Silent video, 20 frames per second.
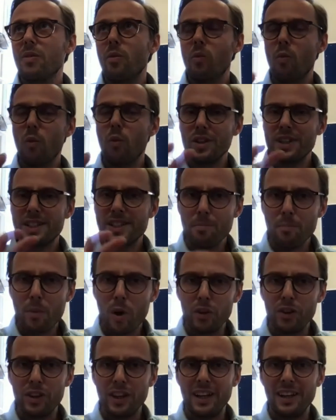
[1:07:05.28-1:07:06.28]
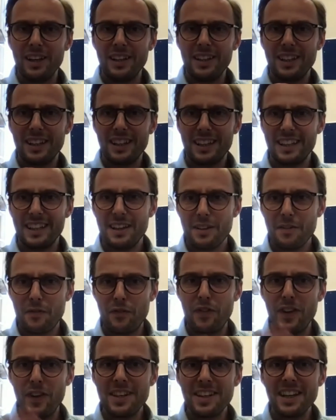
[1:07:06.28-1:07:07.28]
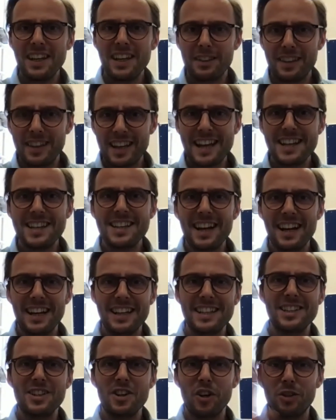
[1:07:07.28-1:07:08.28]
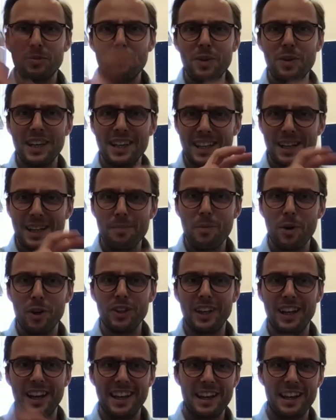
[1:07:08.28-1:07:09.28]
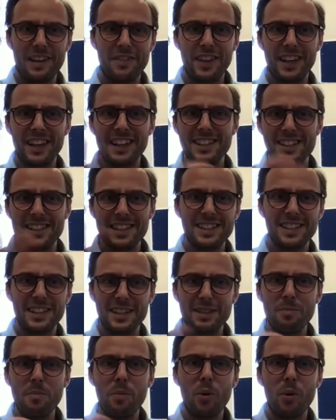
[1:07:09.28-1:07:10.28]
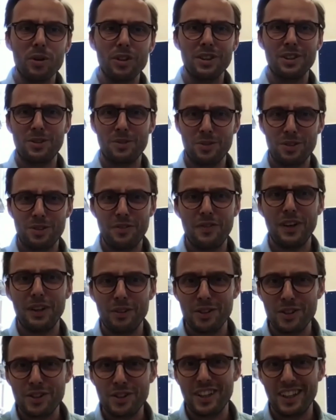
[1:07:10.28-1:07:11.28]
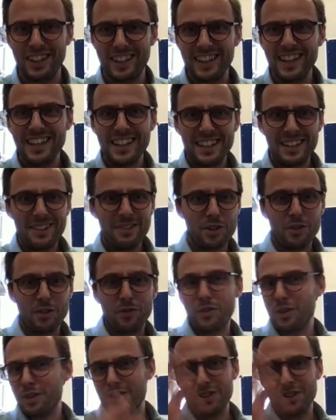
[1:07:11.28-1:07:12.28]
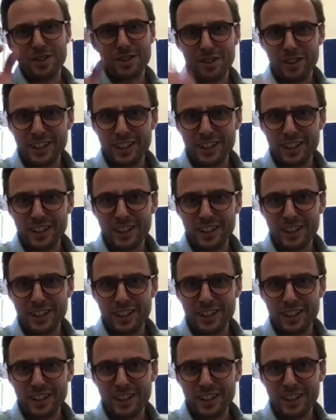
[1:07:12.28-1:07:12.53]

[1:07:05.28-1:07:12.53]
what's a model fitting a data is not building a model, and I think it's important to differentiate, which of course also